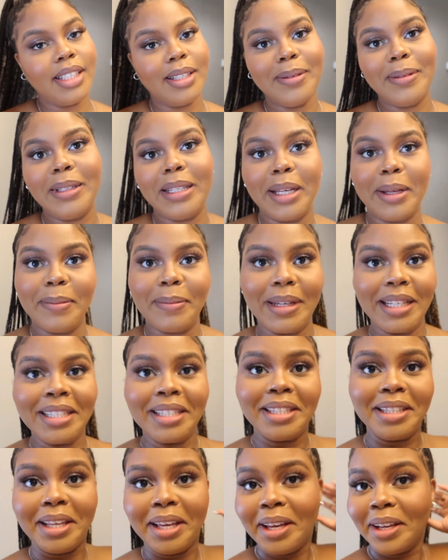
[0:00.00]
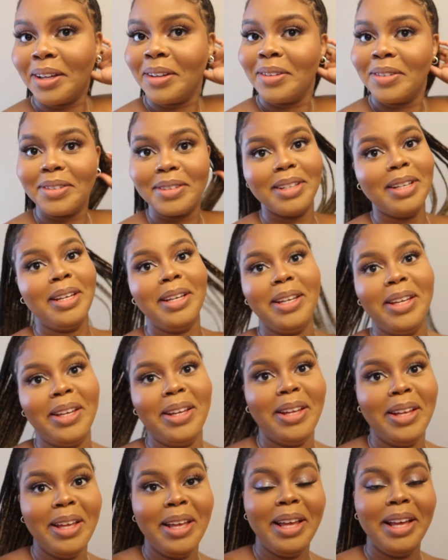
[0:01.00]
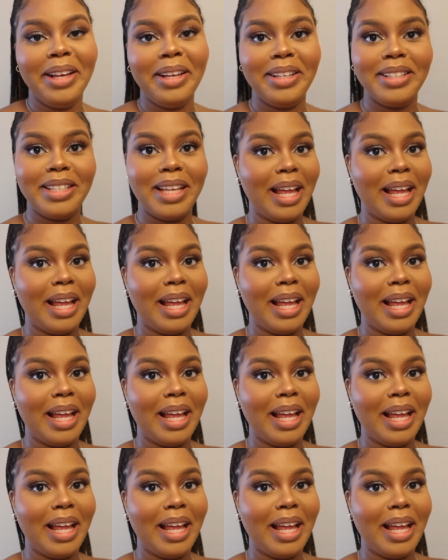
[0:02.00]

Look at my Because